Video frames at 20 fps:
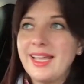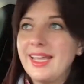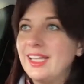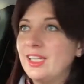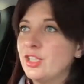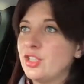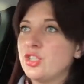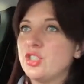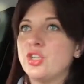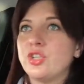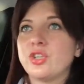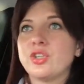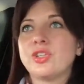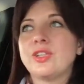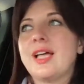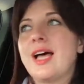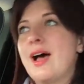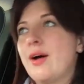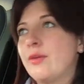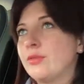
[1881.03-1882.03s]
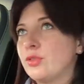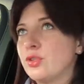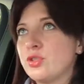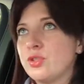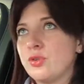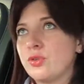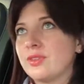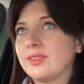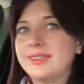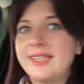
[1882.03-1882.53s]
Inner circle, outer
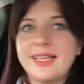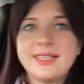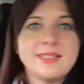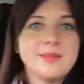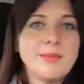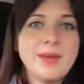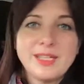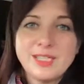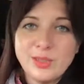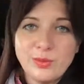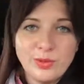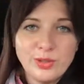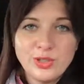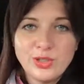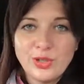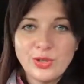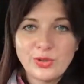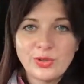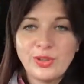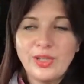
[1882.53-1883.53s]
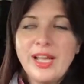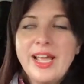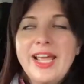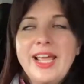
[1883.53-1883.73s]
circle, doesn't matter what circle.